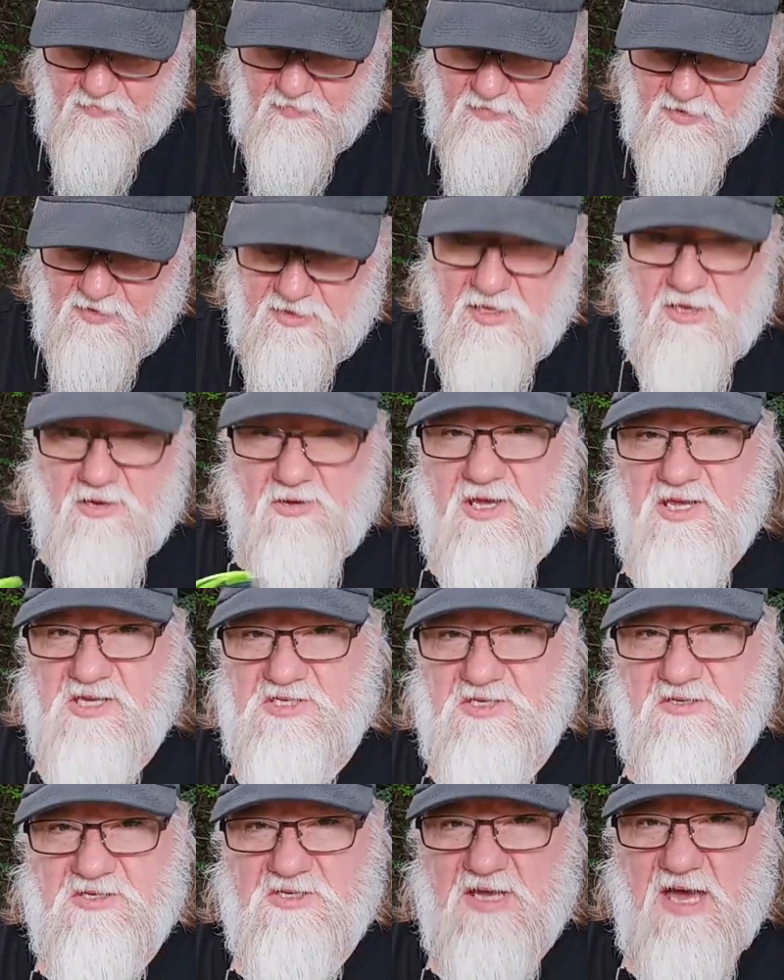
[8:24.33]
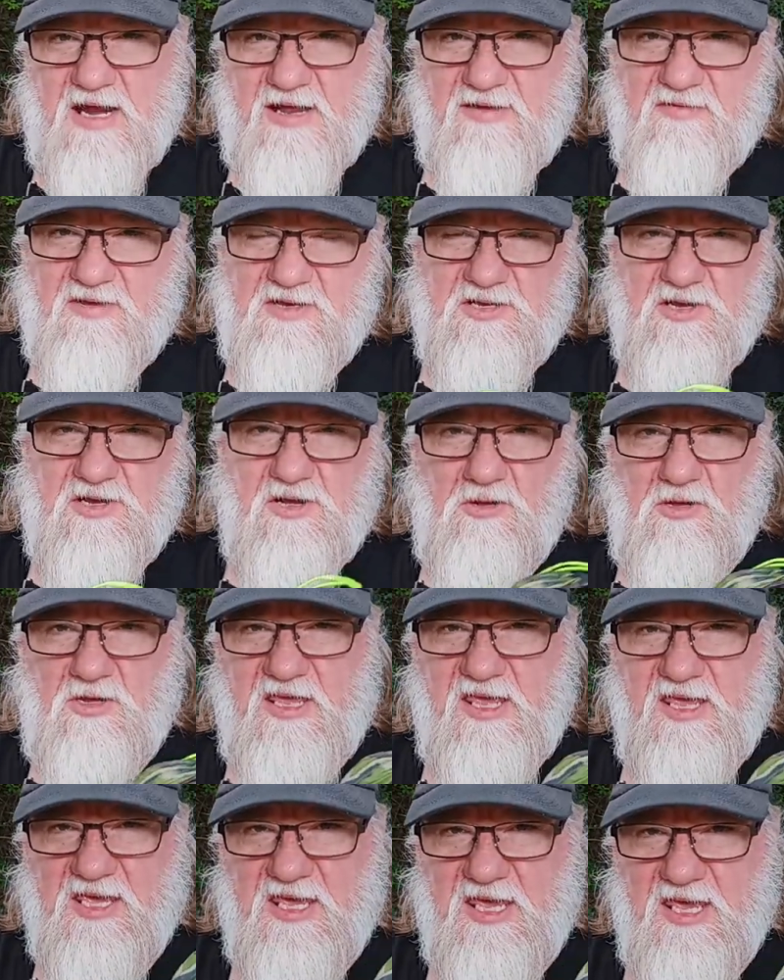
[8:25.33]
no issues out of it, no
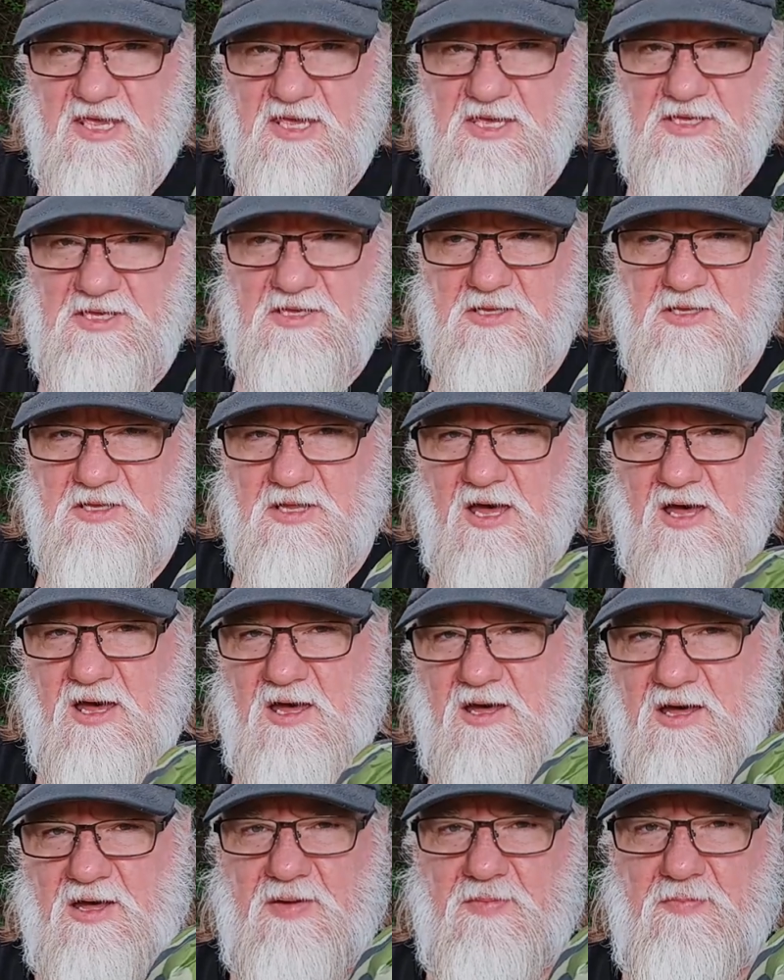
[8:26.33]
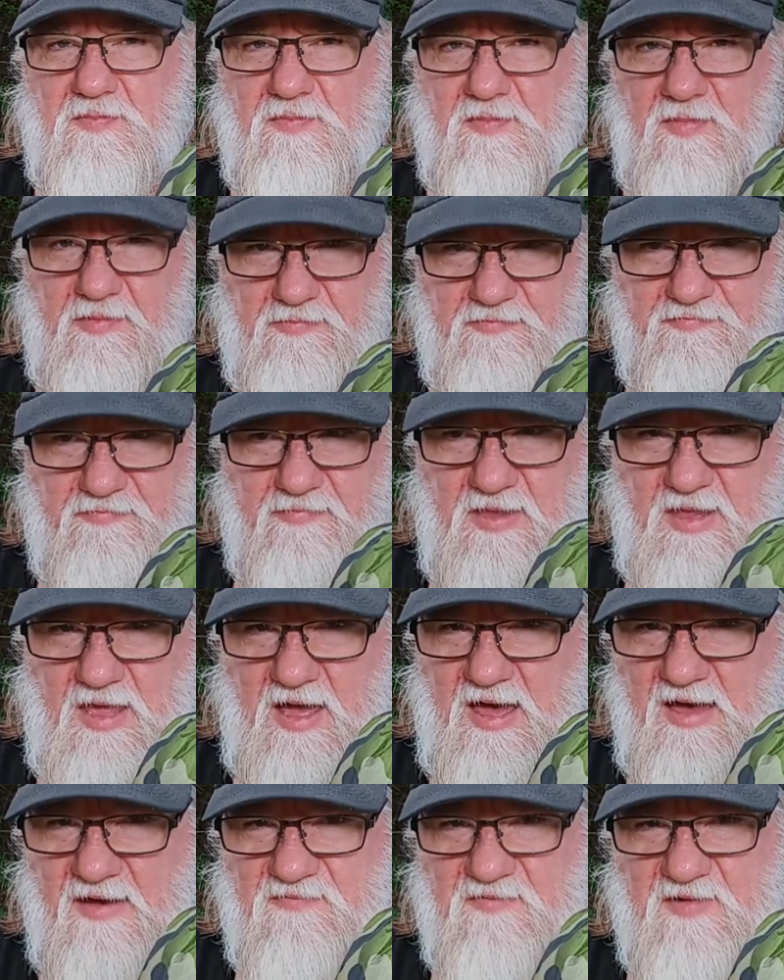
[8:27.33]
leaking.
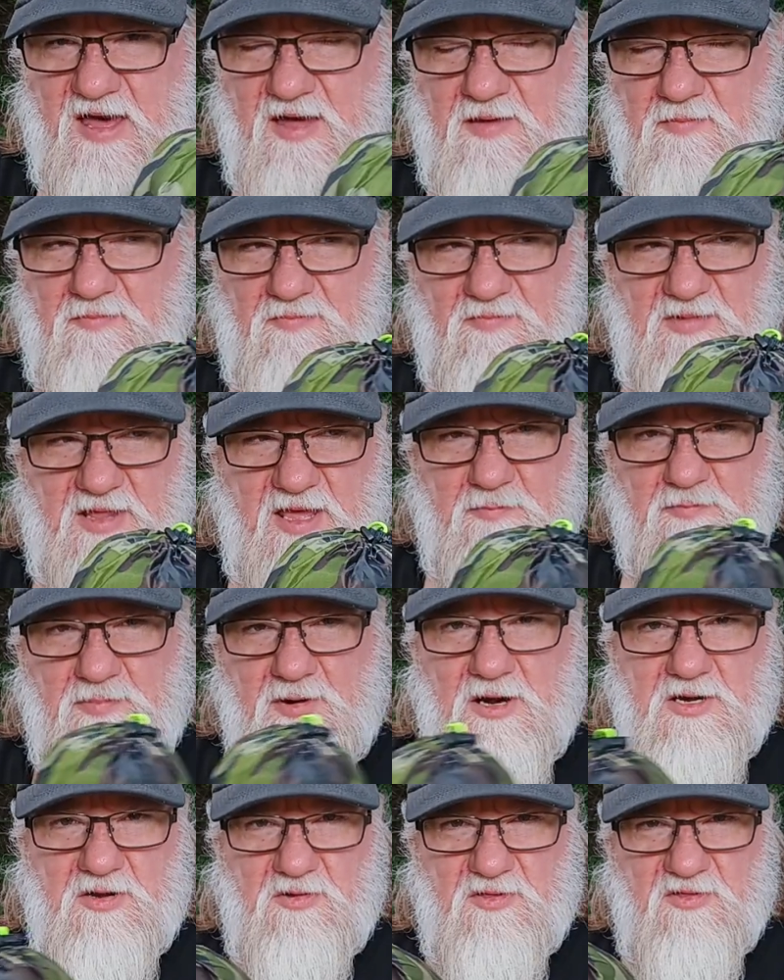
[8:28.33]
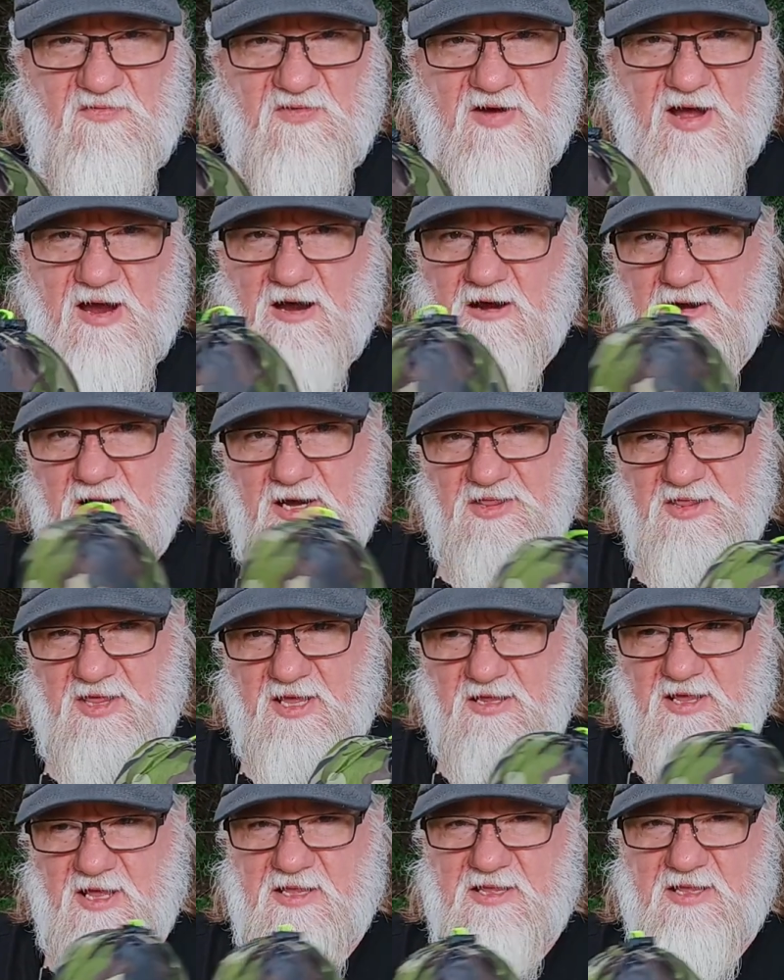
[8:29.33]
I've not like burned it with a fire or
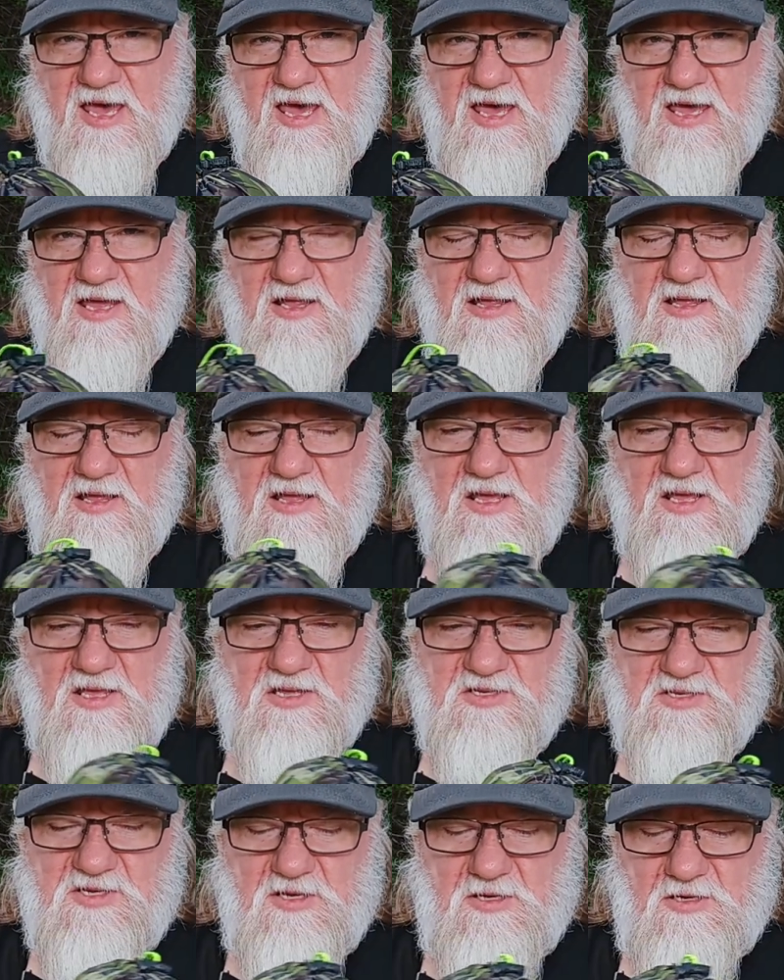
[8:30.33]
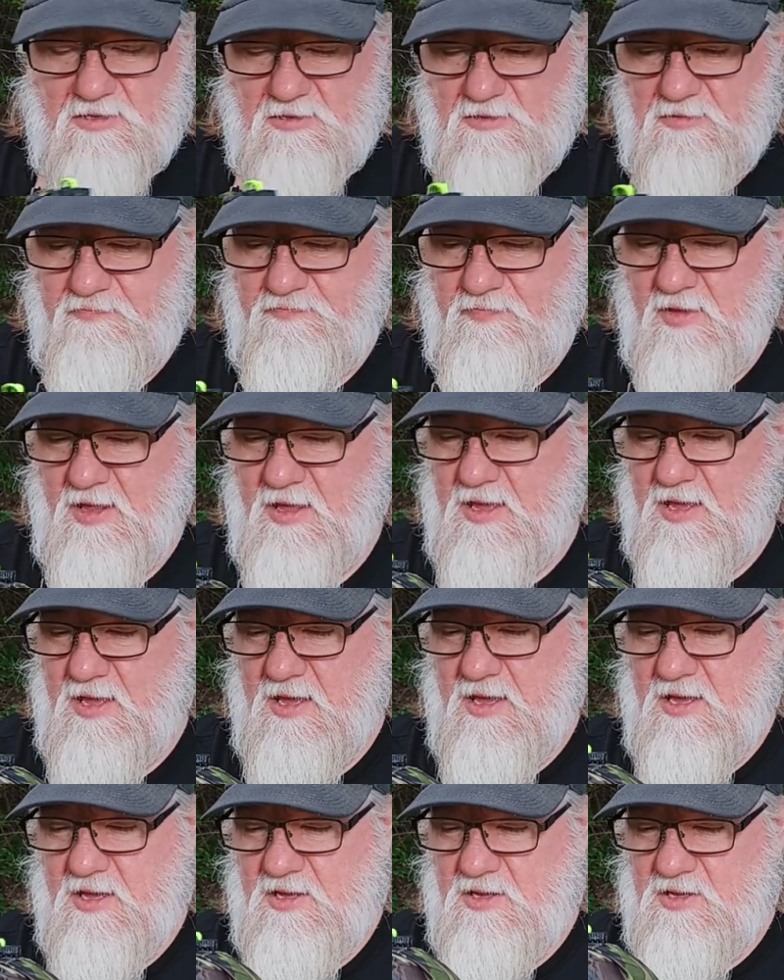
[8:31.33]
anything like that. So
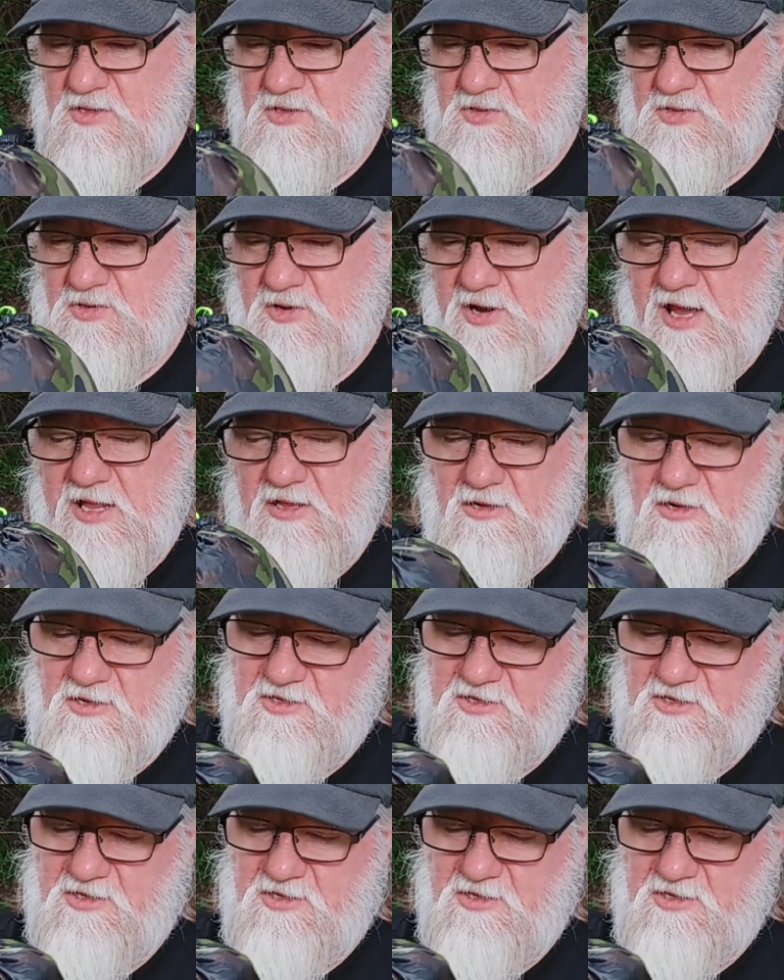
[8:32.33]
great little